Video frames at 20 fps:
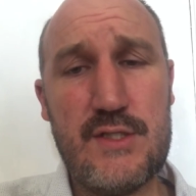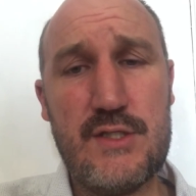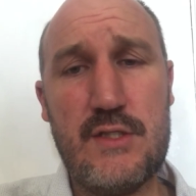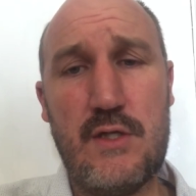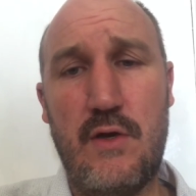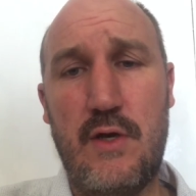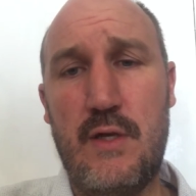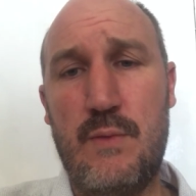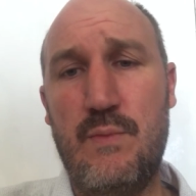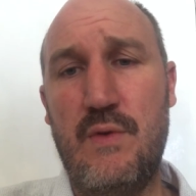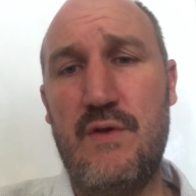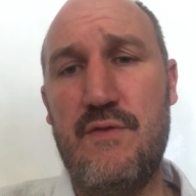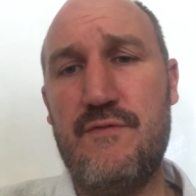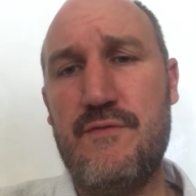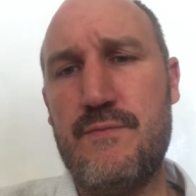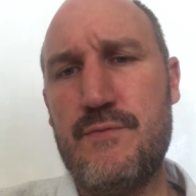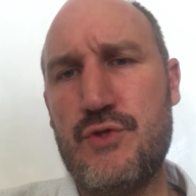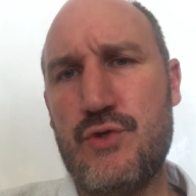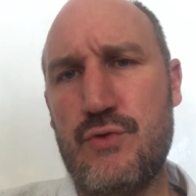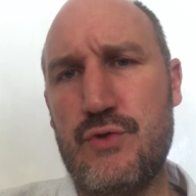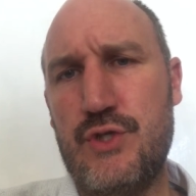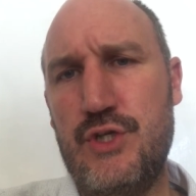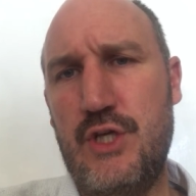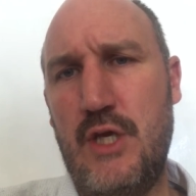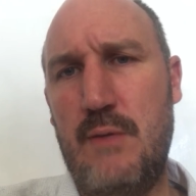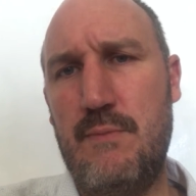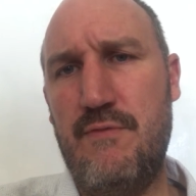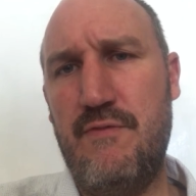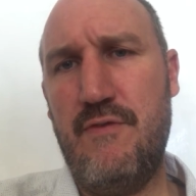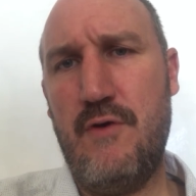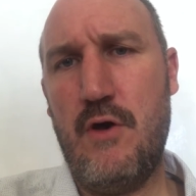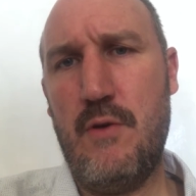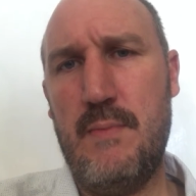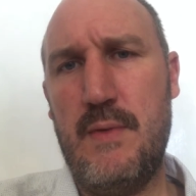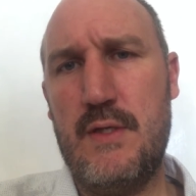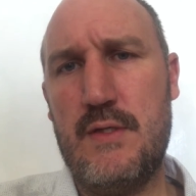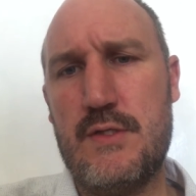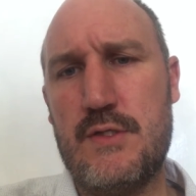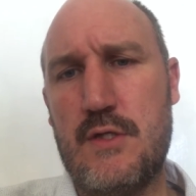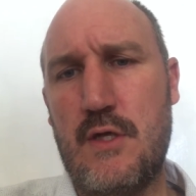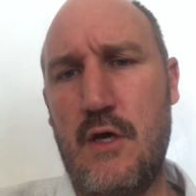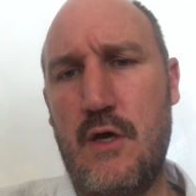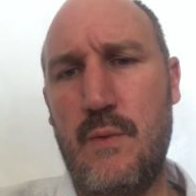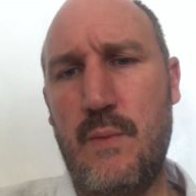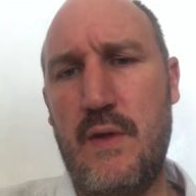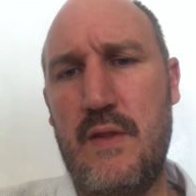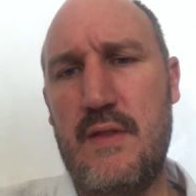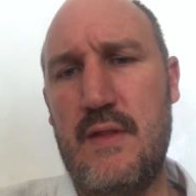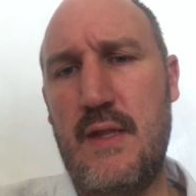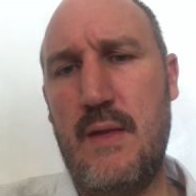starting with sort of sheep farming to start with,